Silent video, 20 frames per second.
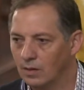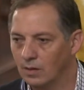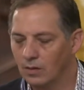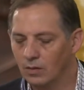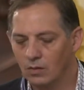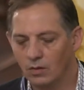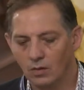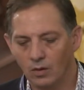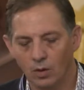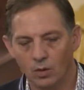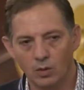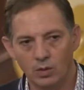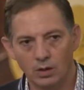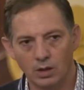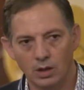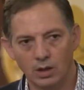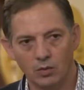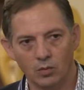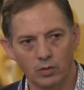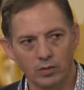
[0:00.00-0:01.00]

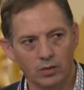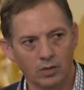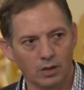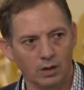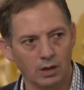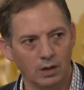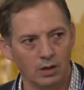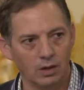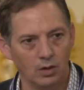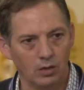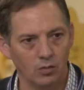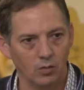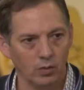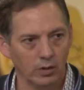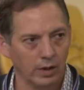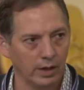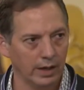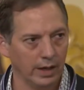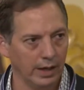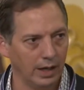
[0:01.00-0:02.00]
So it was here
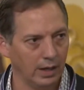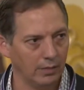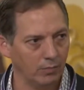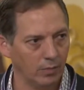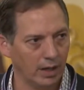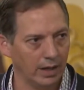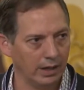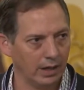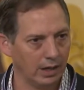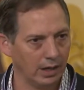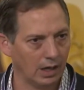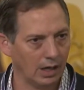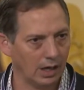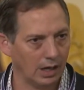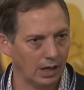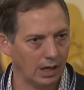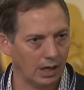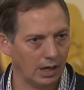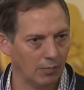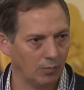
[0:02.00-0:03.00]
where I had my
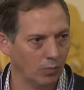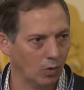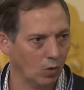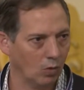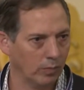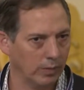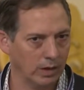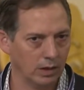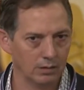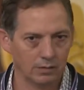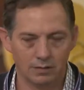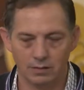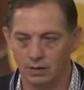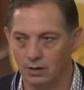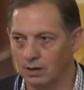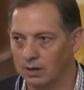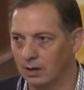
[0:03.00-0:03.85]
aha moment,